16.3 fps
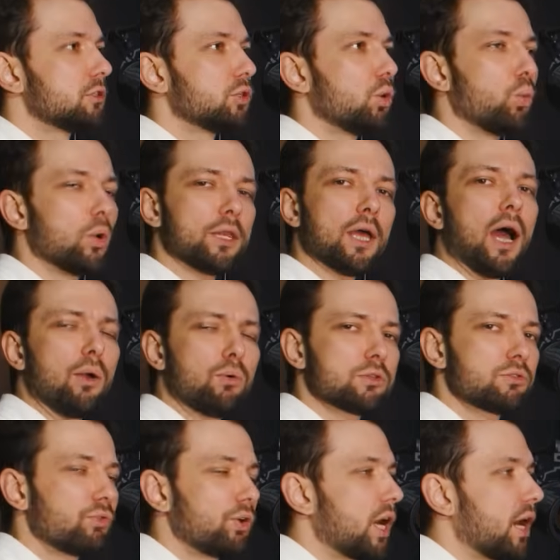So when I
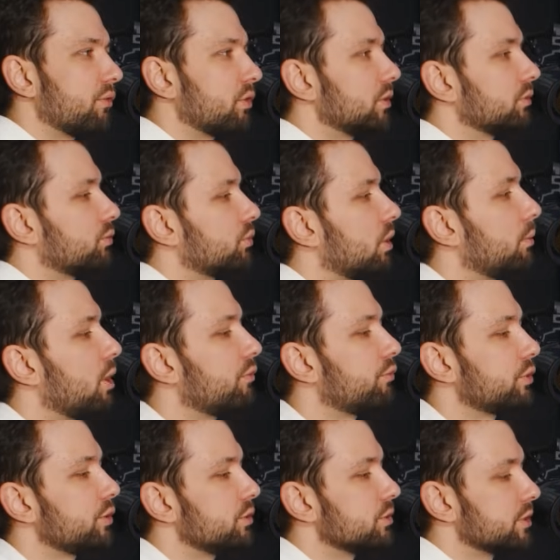was recovering from
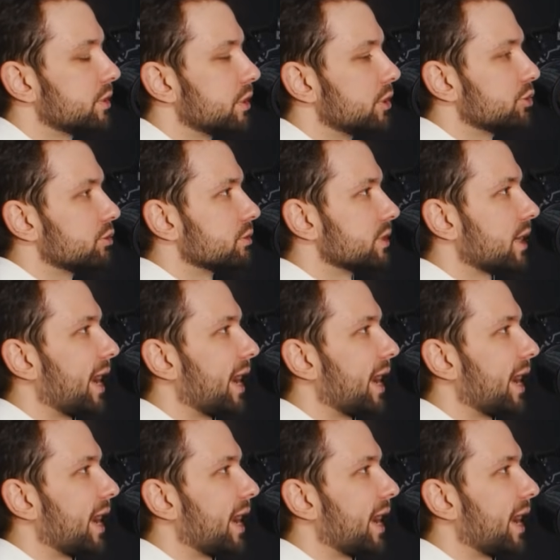overuse issues,